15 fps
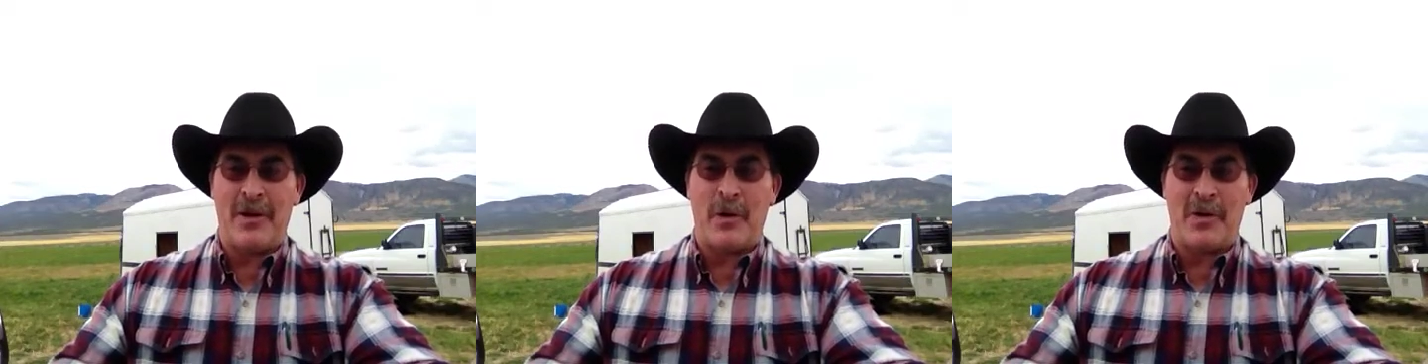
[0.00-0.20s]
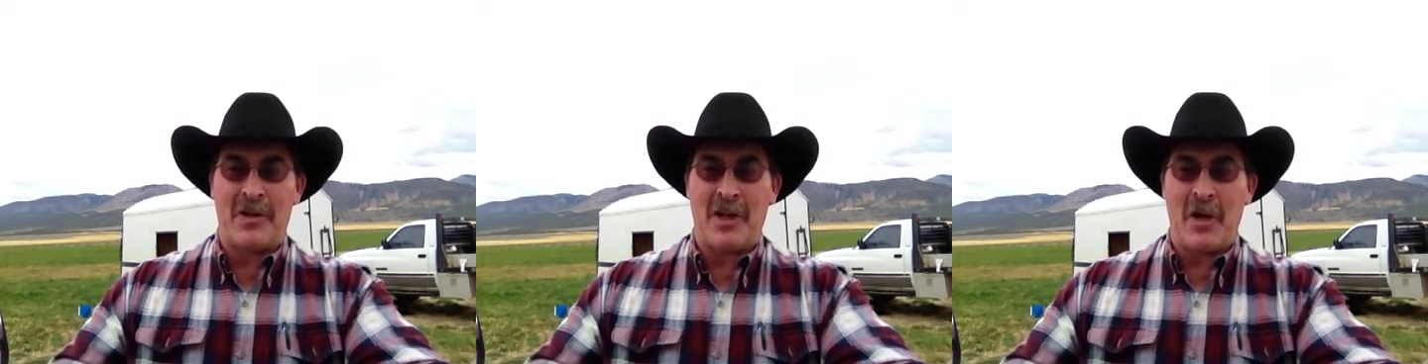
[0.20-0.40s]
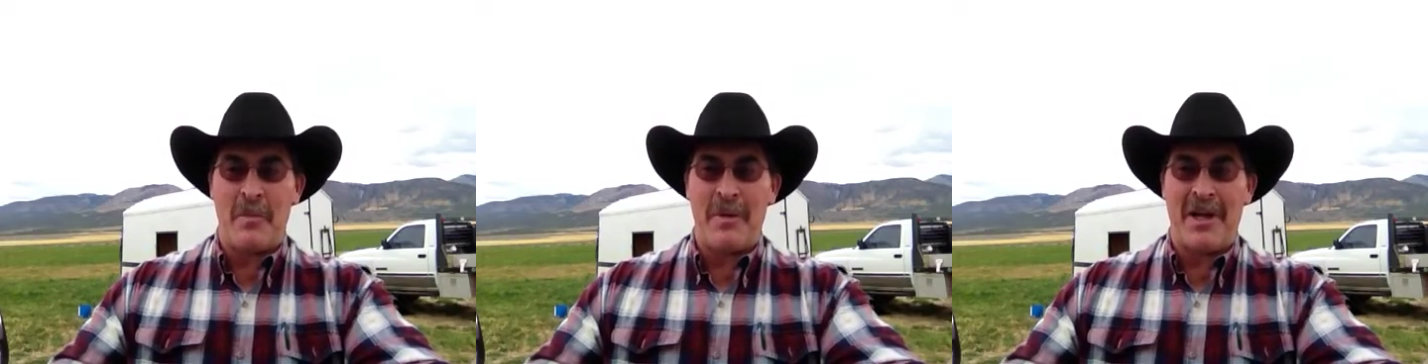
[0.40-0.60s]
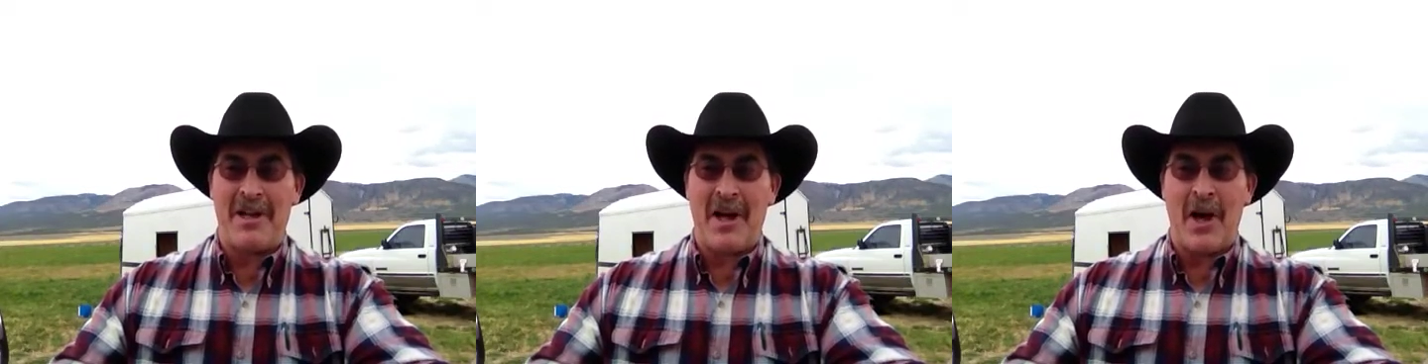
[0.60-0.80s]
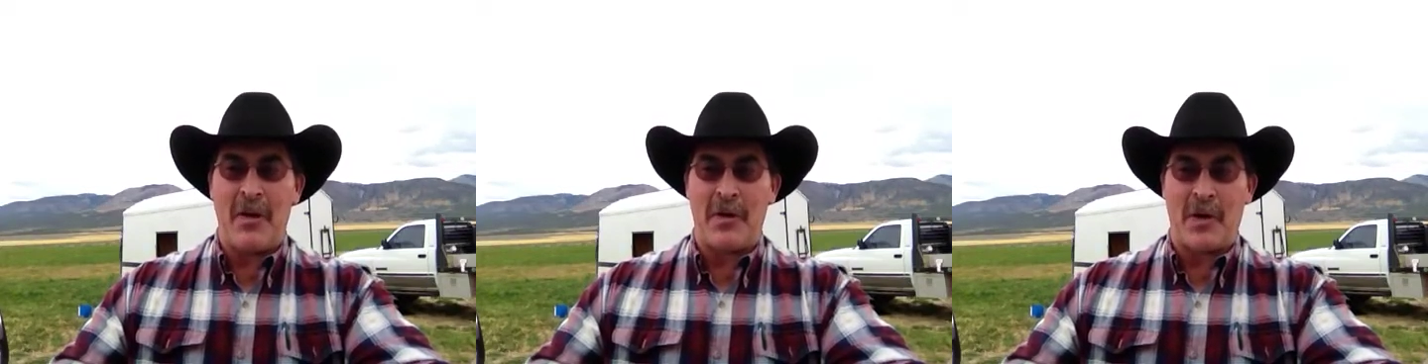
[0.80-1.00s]
or to commit
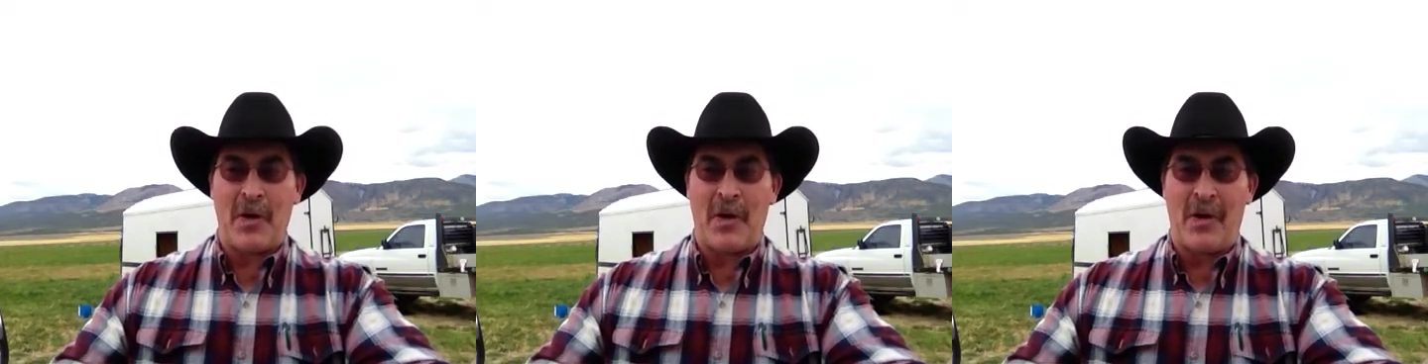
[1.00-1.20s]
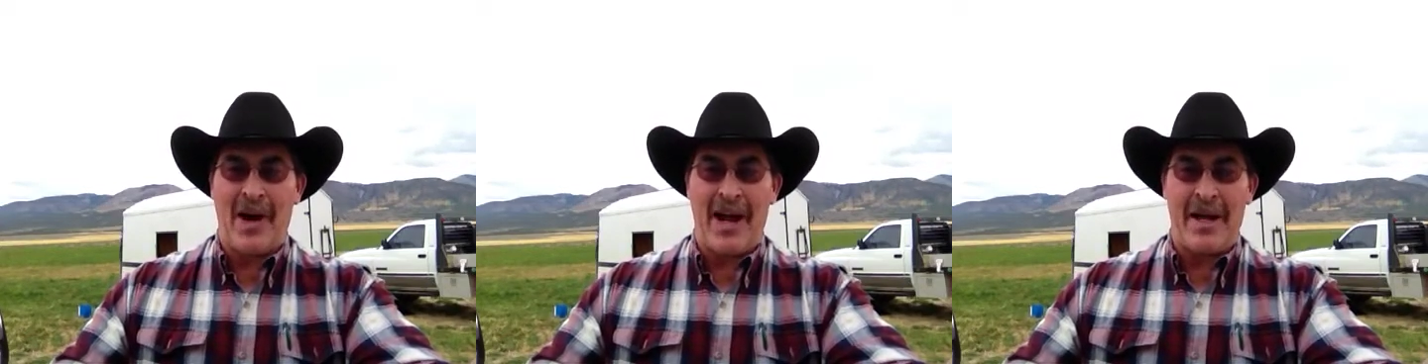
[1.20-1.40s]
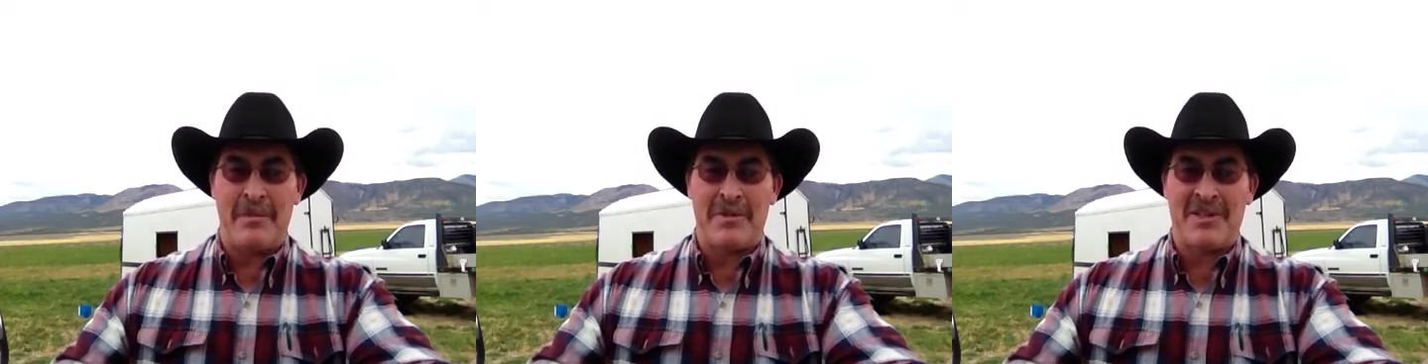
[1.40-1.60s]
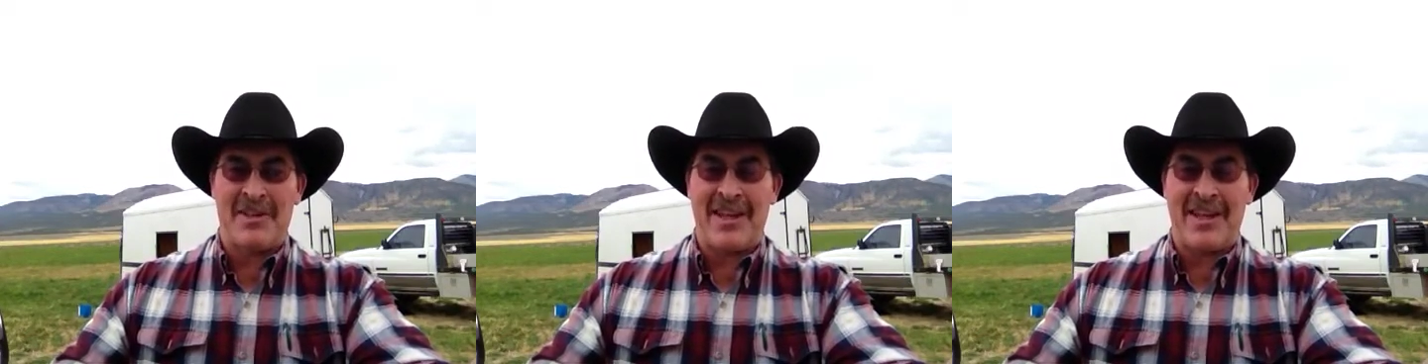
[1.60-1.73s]
other crimes.